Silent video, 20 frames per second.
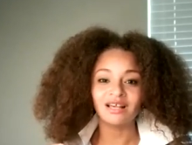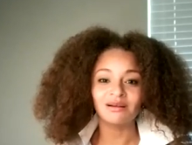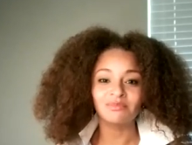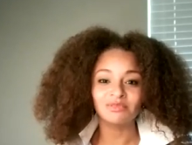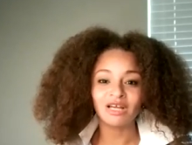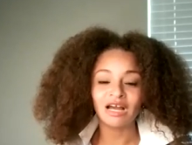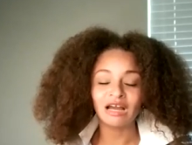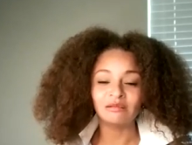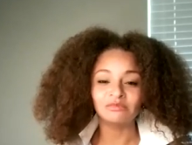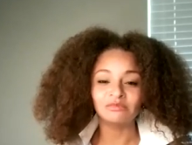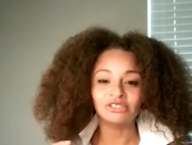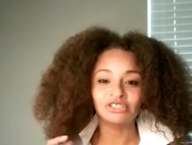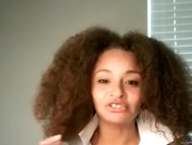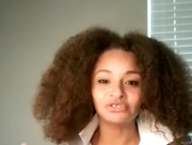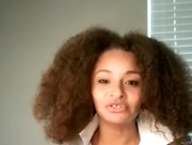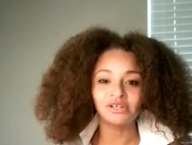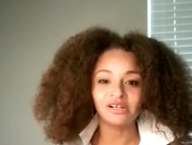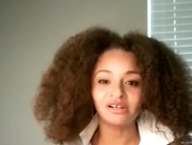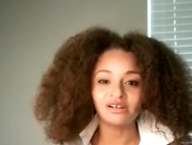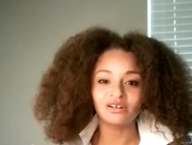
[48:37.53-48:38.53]
it
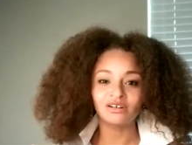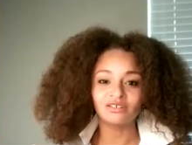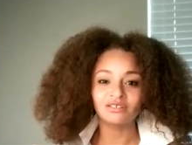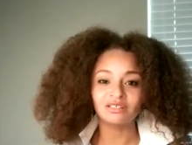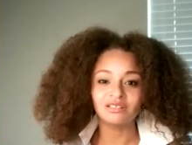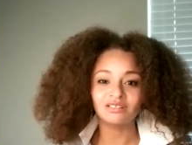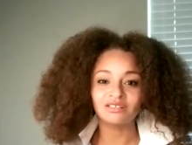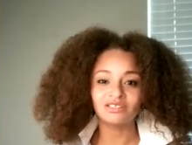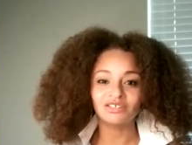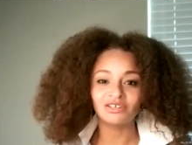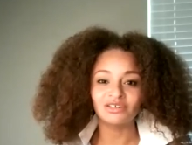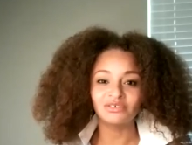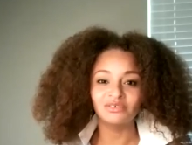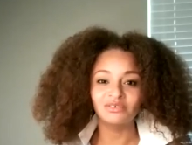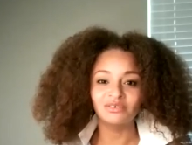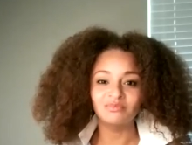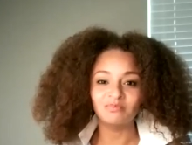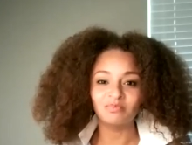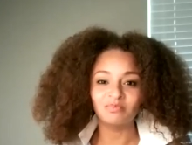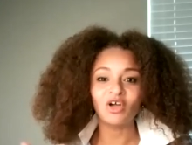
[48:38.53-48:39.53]
sometimes triggers
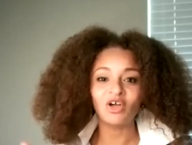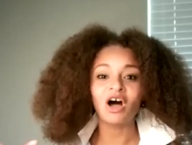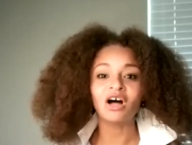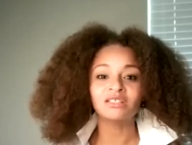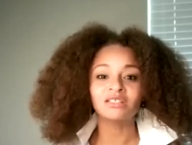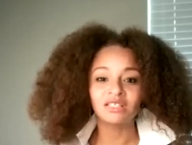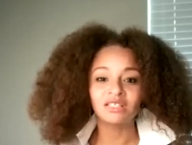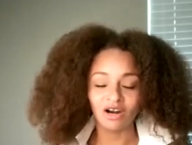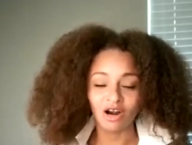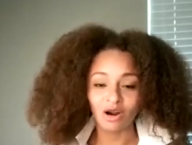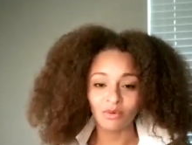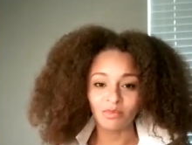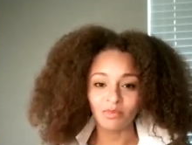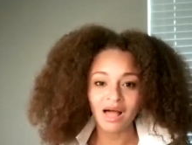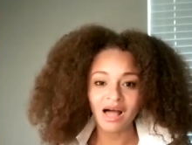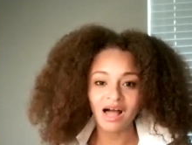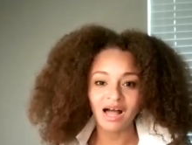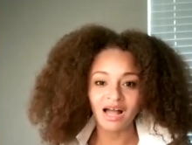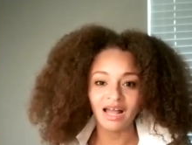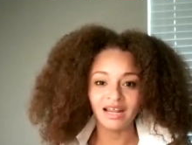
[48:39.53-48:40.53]
certain thoughts in
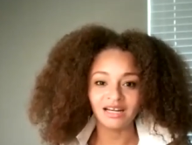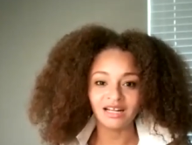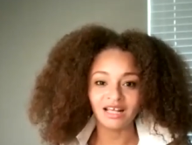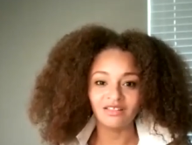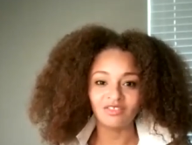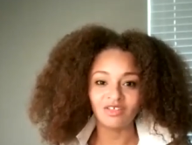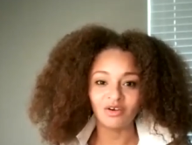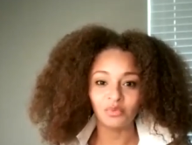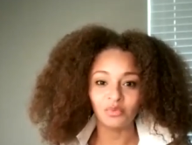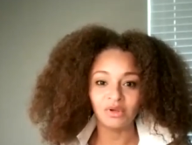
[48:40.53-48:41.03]
our mind.